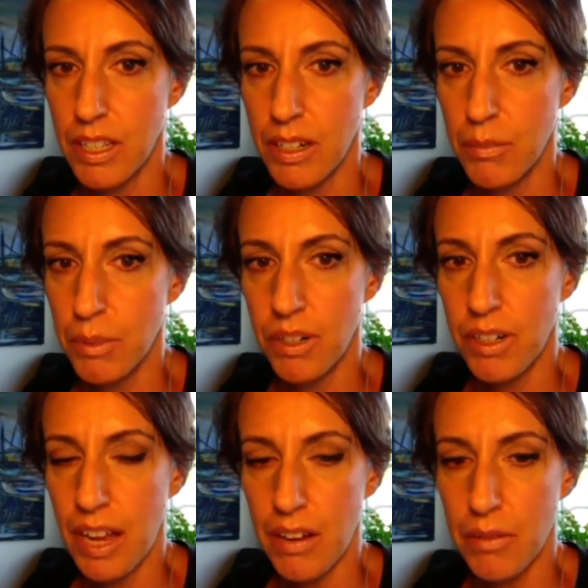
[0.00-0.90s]
or burnout
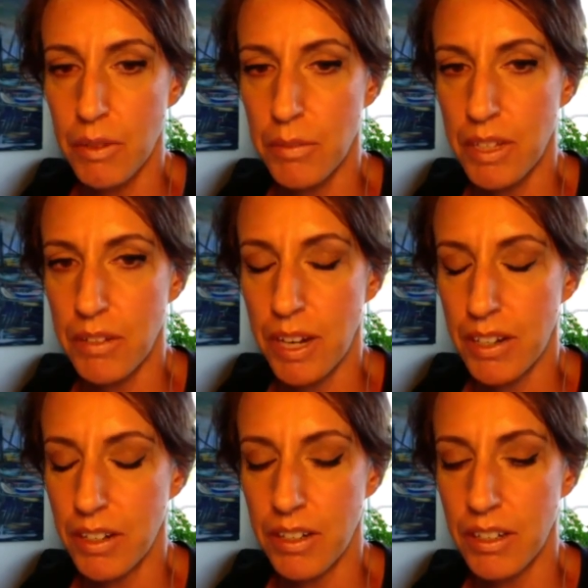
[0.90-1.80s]
would be
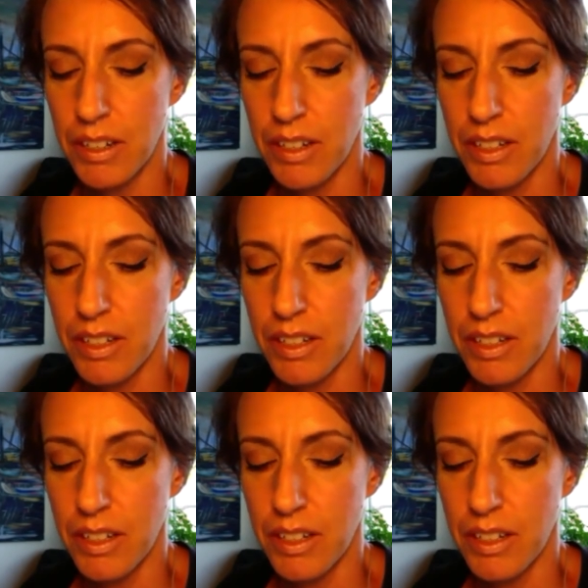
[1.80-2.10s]
greater